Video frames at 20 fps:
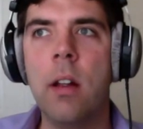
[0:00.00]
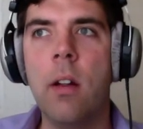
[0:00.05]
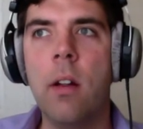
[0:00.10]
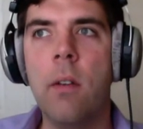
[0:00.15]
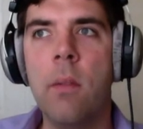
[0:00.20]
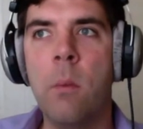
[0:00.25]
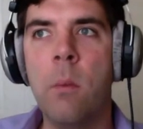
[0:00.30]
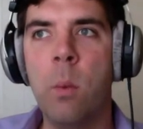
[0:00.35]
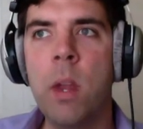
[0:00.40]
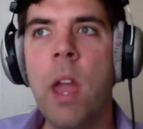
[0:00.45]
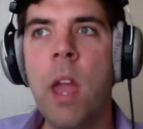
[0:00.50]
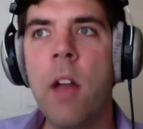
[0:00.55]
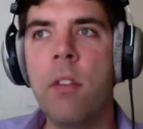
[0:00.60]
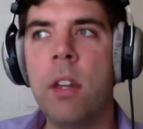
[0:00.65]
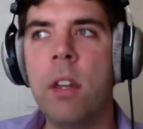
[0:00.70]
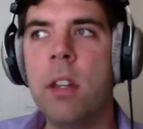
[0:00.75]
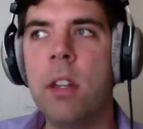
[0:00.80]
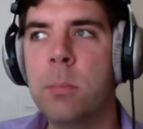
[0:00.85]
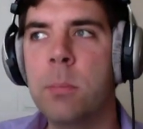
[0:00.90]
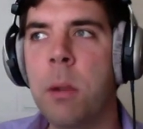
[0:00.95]
we haven't
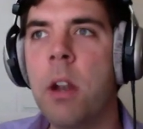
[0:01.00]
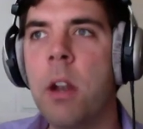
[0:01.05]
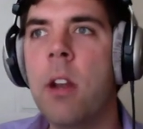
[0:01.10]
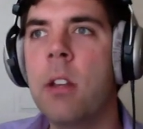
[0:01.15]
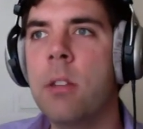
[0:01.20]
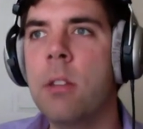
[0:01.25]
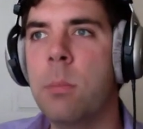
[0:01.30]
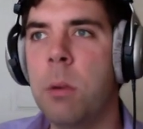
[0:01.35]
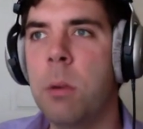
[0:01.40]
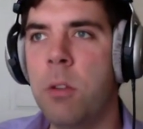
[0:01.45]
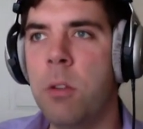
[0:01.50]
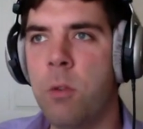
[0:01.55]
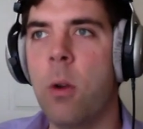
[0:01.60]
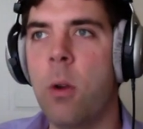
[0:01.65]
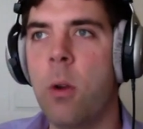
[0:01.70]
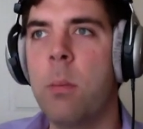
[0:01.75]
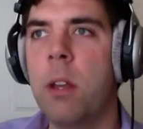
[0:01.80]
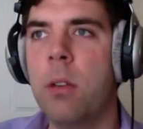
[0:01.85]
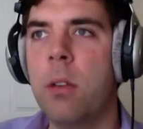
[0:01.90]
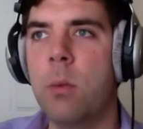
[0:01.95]
experienced before
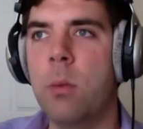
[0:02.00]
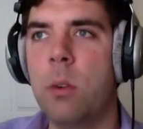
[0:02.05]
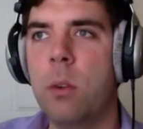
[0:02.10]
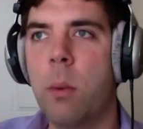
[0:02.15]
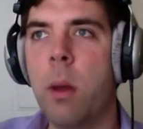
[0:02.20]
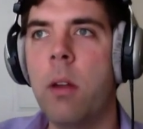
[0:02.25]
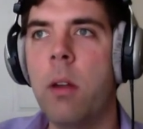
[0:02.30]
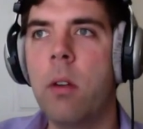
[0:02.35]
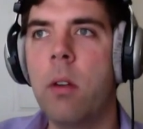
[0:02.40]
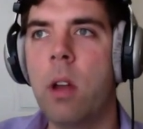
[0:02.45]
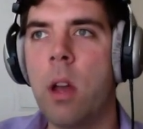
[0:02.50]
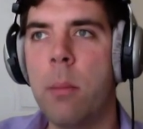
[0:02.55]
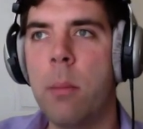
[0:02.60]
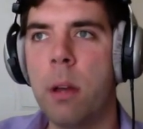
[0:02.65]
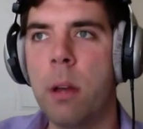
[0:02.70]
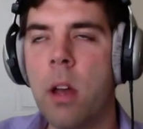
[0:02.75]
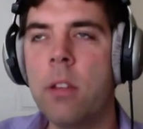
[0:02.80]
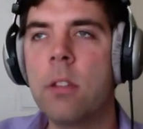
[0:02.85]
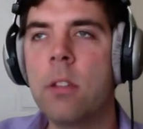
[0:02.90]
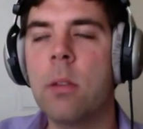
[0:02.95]
because we've become
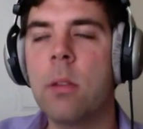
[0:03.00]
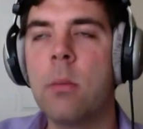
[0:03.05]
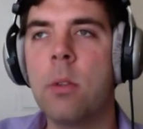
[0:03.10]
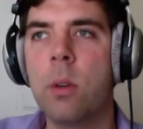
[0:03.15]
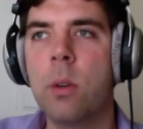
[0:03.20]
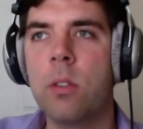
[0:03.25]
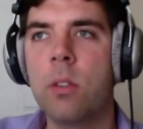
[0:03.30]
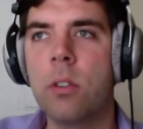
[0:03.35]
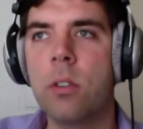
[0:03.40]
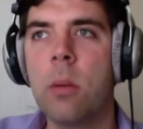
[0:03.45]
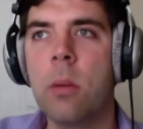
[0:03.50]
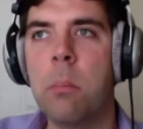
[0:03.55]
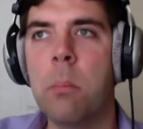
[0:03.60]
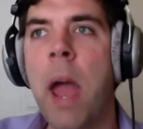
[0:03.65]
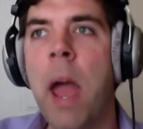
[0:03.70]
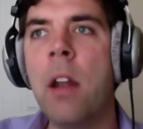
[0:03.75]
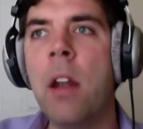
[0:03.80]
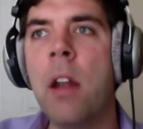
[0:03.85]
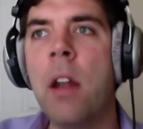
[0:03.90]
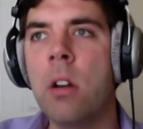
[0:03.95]
accustomed to a certain
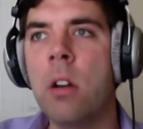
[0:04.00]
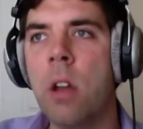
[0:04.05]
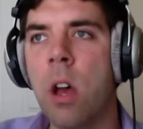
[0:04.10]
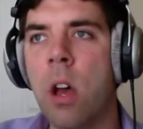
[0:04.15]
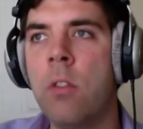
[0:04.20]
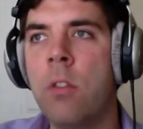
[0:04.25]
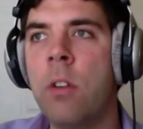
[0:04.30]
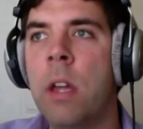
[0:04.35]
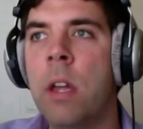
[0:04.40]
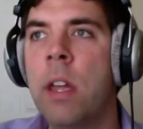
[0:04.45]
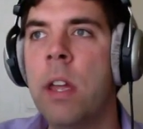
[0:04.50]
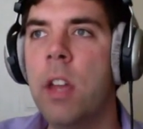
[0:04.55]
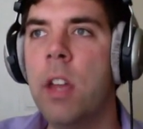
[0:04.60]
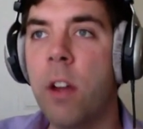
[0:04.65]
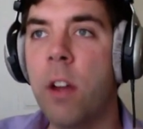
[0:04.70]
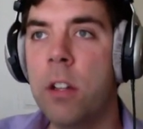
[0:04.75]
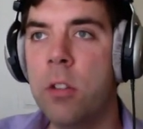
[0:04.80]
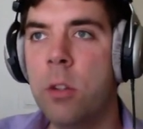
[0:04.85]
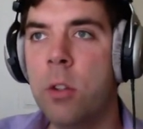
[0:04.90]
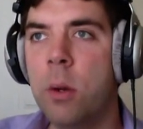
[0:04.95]
pattern of, if
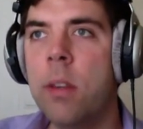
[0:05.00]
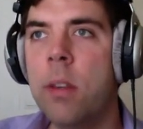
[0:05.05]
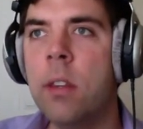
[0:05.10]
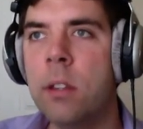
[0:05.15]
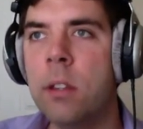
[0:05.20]
I do it this